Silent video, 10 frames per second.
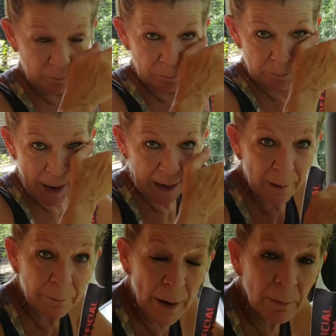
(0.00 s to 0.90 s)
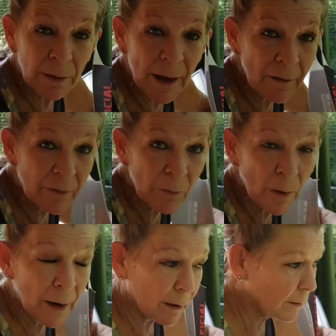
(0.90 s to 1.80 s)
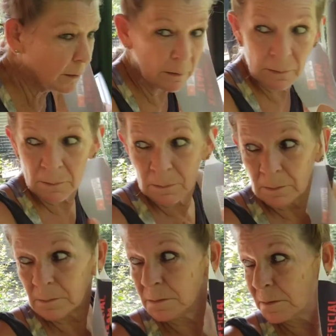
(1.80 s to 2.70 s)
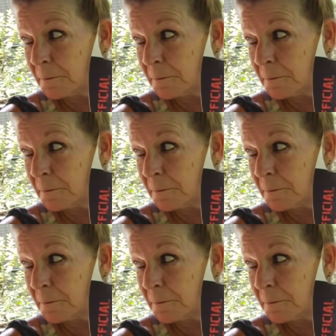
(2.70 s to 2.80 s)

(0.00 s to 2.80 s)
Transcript: Yep. Makeup probably everywhere. Yeah, these masks